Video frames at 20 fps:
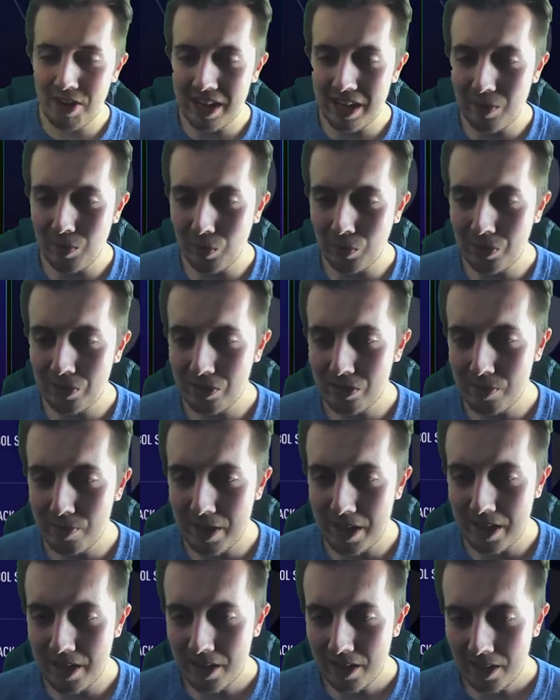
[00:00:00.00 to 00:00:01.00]
want to
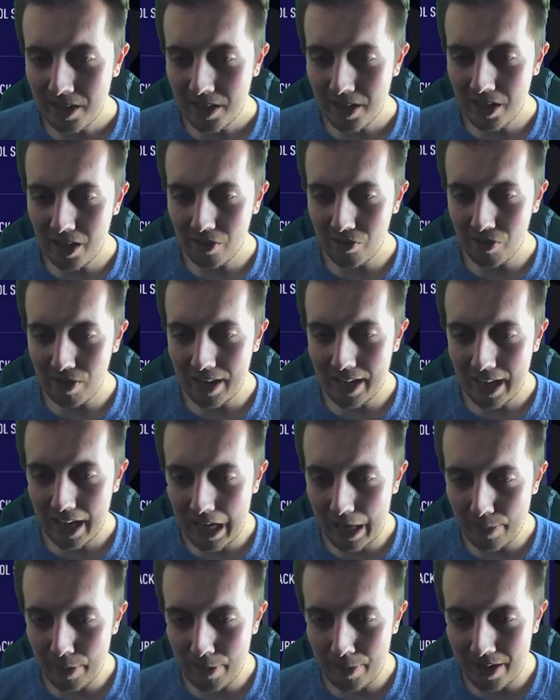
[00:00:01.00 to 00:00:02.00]
be, you know, really
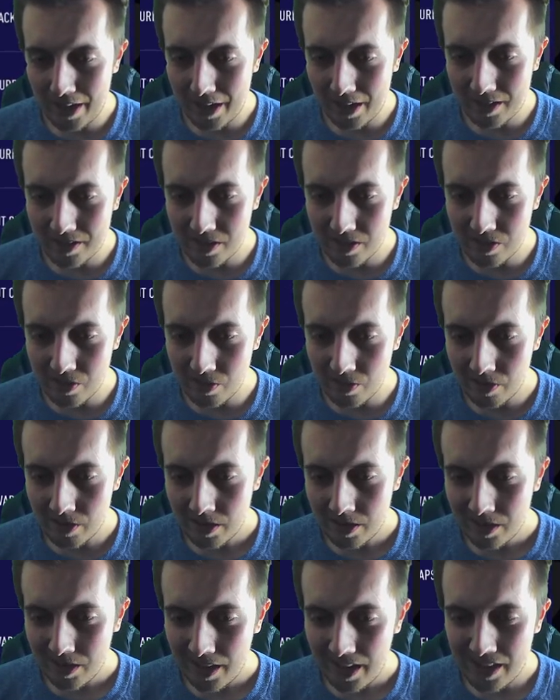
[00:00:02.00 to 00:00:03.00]
happy about it because it's not,
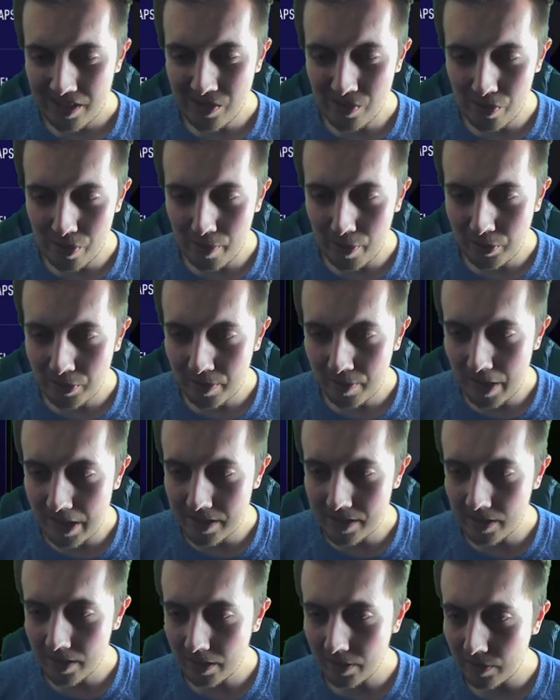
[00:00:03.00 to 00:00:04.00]
it's not the most
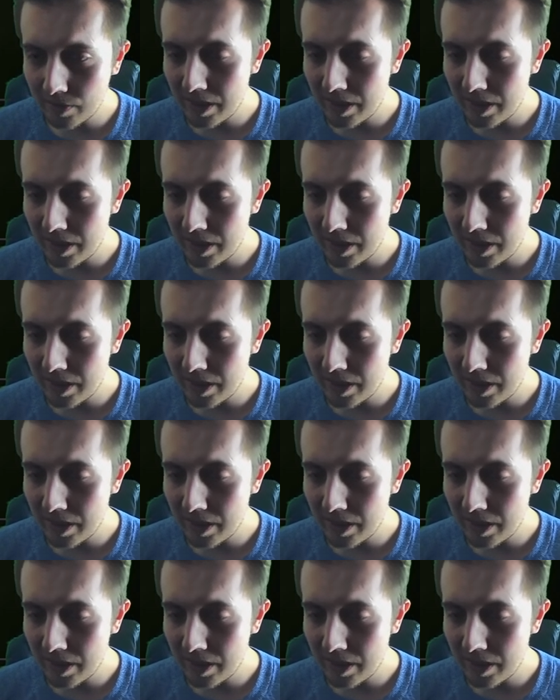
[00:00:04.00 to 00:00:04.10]
amazing icon.